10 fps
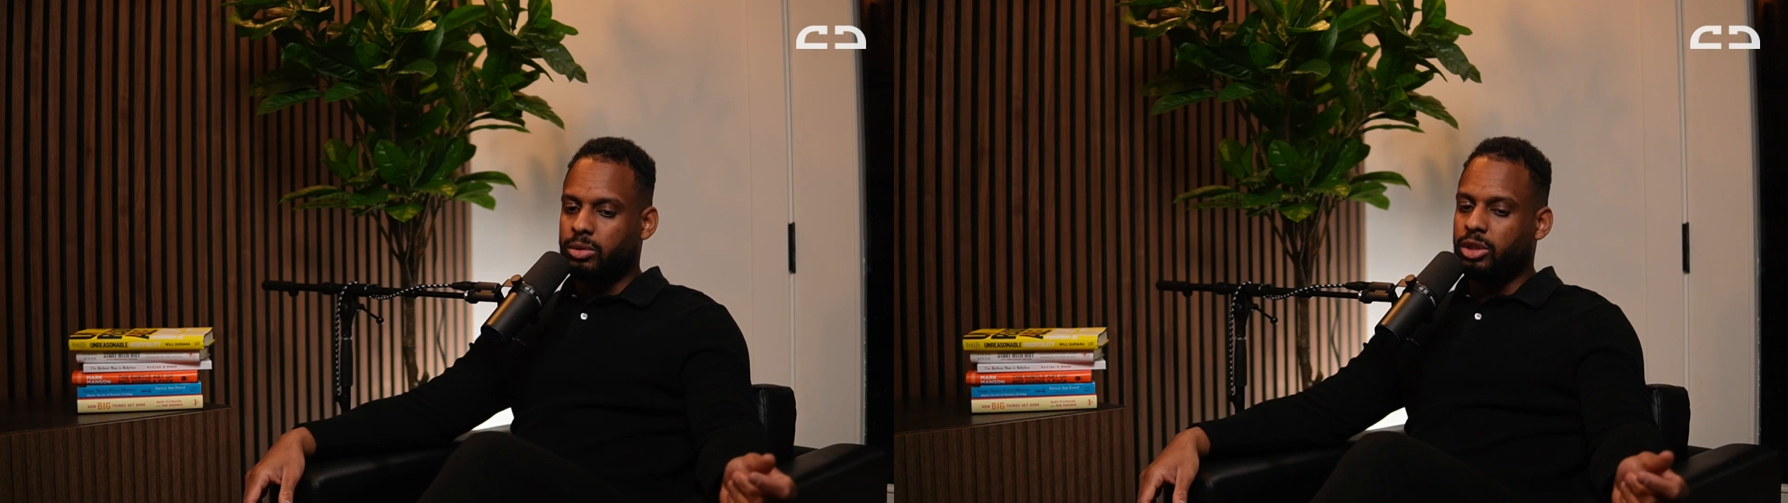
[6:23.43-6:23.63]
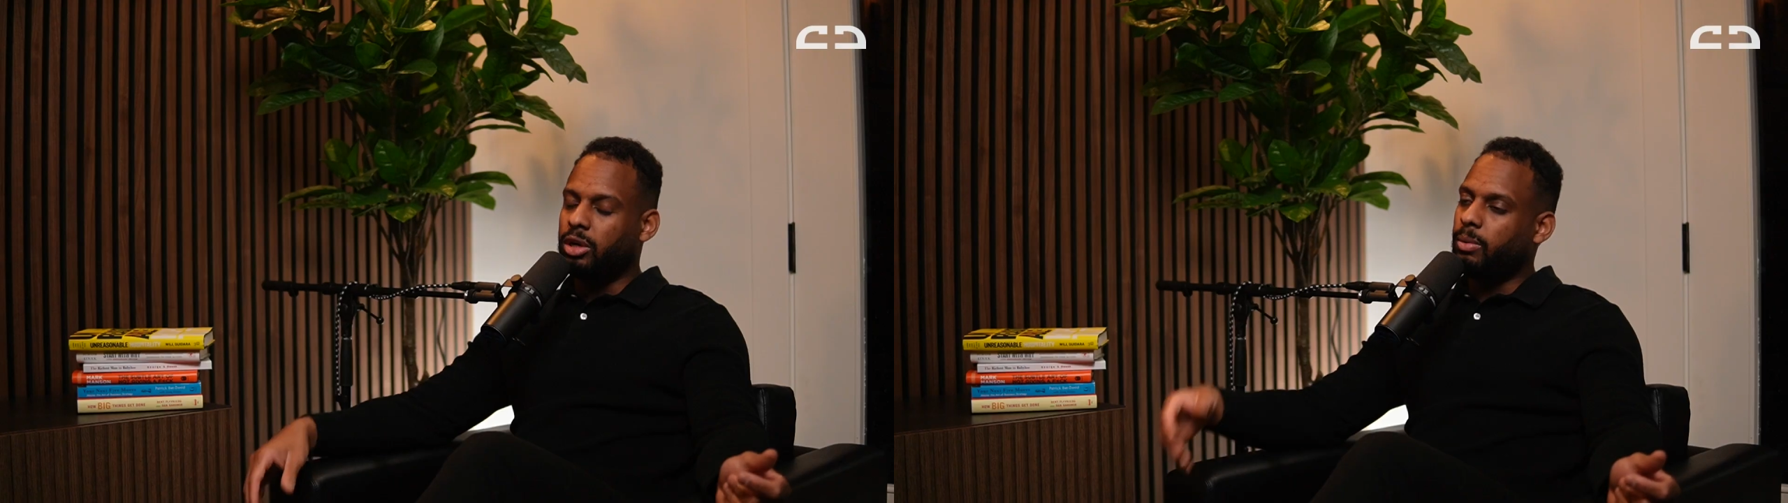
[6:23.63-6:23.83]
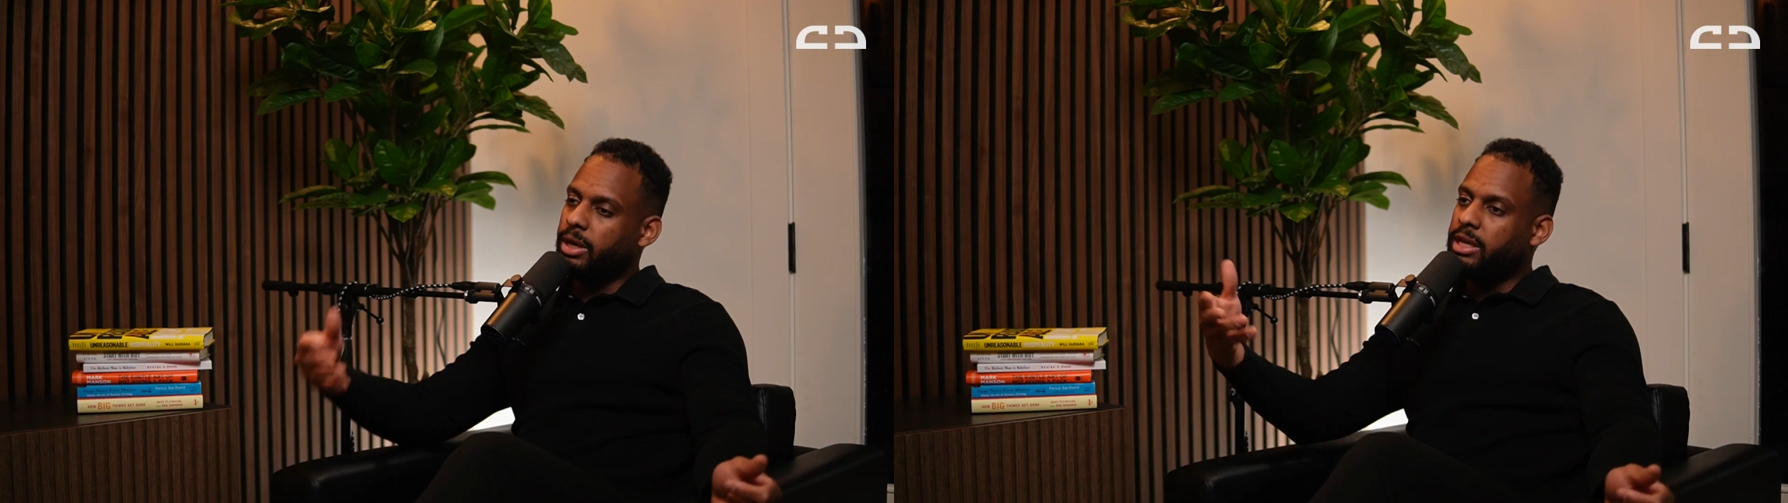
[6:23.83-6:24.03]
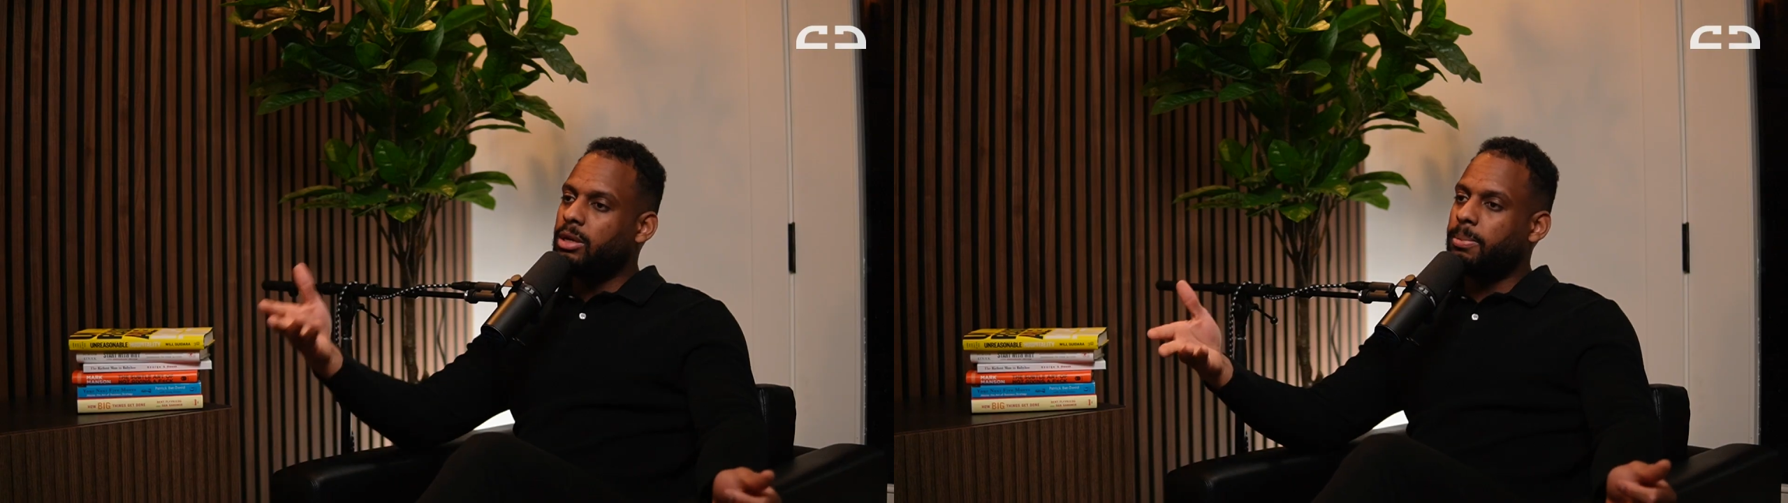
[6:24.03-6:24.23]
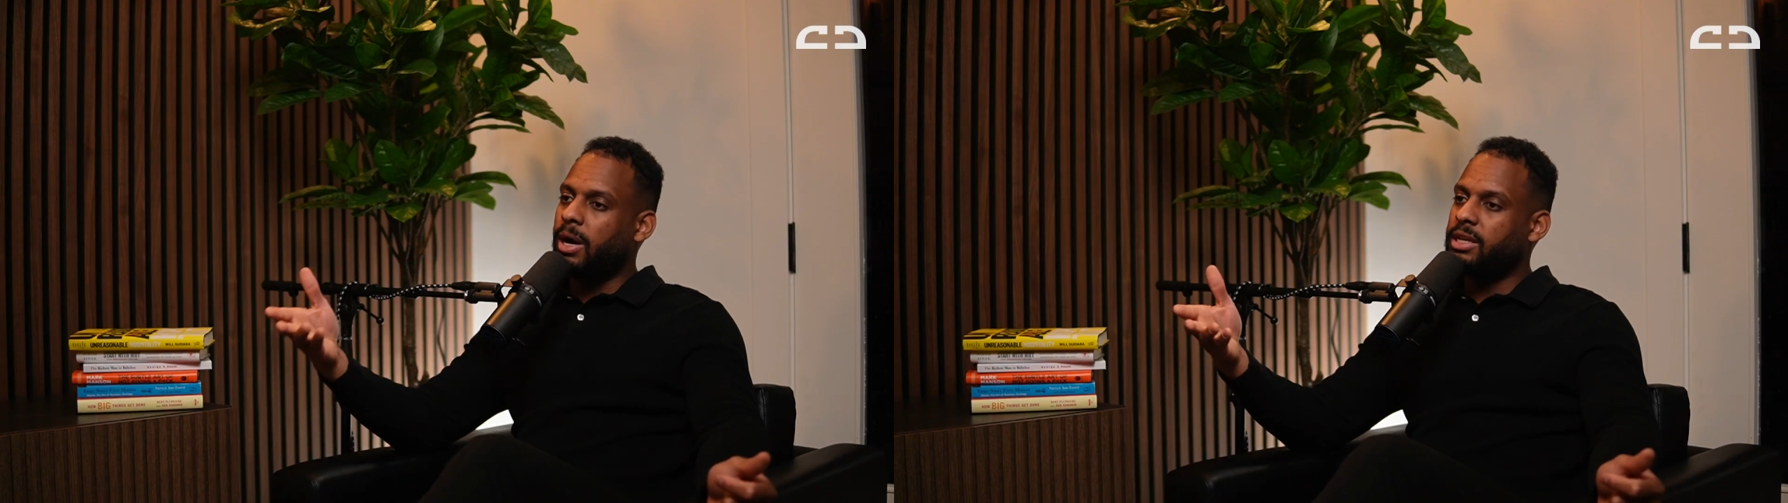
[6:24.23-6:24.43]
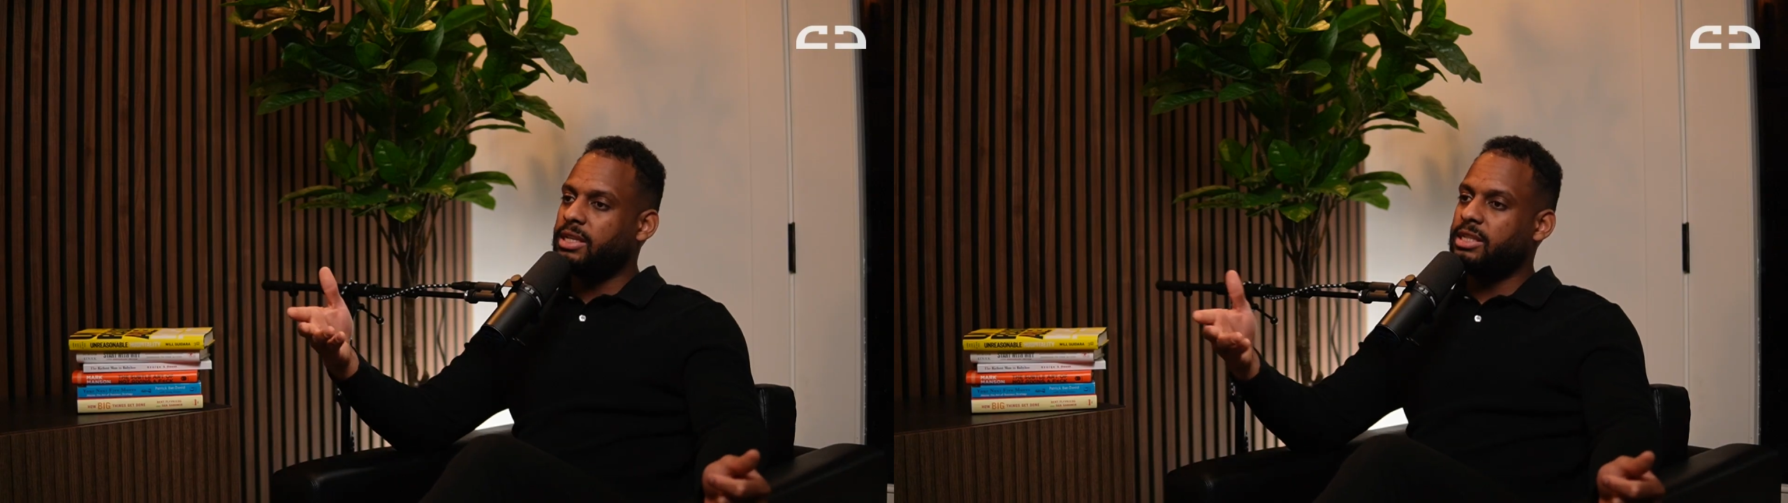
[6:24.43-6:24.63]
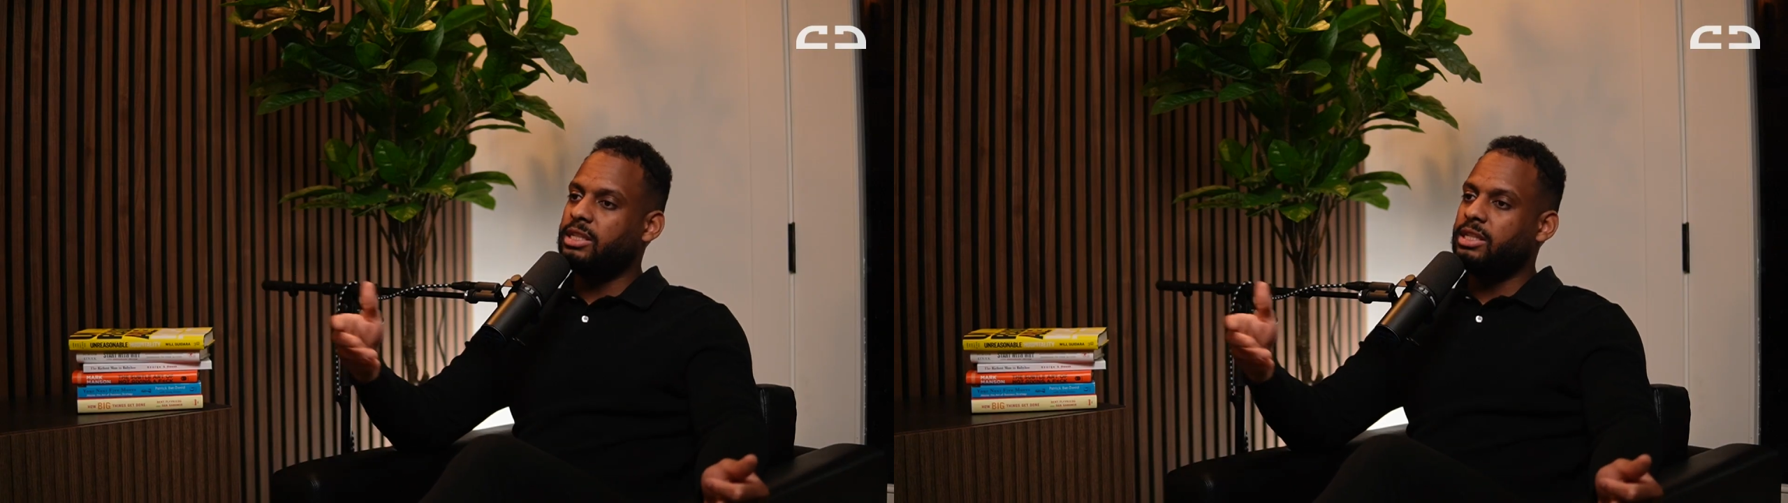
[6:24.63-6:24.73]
in the process,